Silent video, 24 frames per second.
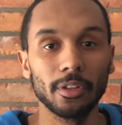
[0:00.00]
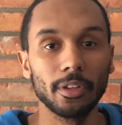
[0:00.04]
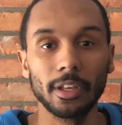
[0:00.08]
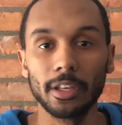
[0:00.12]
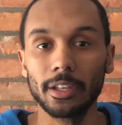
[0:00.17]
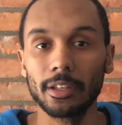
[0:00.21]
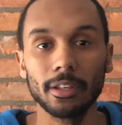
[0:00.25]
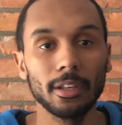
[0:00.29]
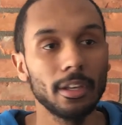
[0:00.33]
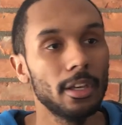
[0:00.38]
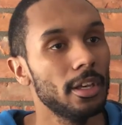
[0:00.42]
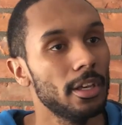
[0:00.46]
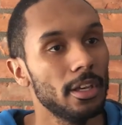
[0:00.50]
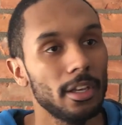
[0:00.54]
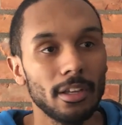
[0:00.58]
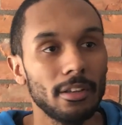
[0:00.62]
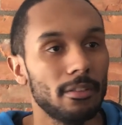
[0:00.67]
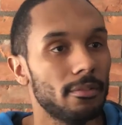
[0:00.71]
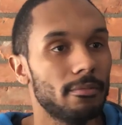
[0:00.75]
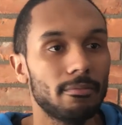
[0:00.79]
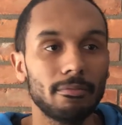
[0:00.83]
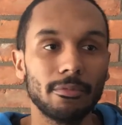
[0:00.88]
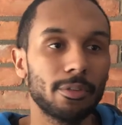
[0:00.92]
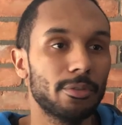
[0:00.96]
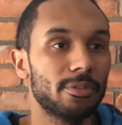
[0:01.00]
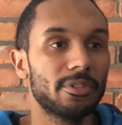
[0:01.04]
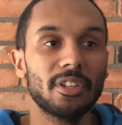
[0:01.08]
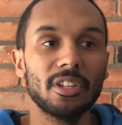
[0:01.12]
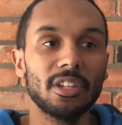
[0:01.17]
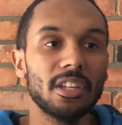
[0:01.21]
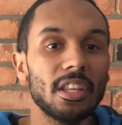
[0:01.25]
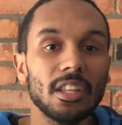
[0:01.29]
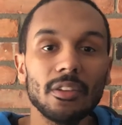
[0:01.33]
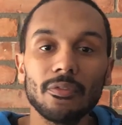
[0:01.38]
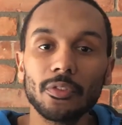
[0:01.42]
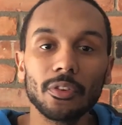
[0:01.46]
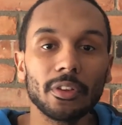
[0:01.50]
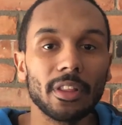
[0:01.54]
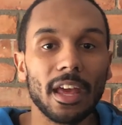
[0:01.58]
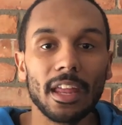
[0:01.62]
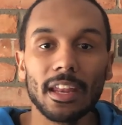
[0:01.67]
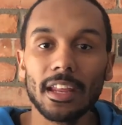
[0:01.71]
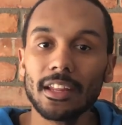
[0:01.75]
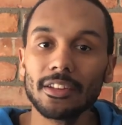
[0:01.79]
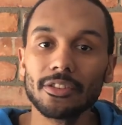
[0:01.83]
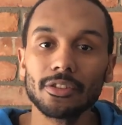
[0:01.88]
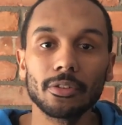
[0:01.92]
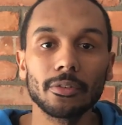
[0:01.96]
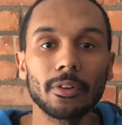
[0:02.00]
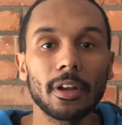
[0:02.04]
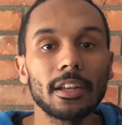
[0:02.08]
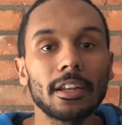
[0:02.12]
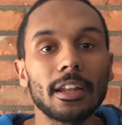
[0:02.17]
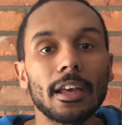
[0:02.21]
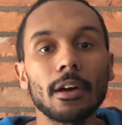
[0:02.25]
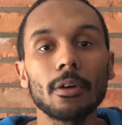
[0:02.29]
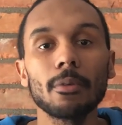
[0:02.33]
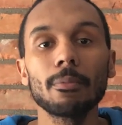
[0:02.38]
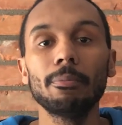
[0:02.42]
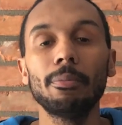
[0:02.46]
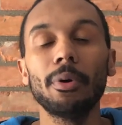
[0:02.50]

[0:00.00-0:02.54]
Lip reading: like there's a need for that answer right now.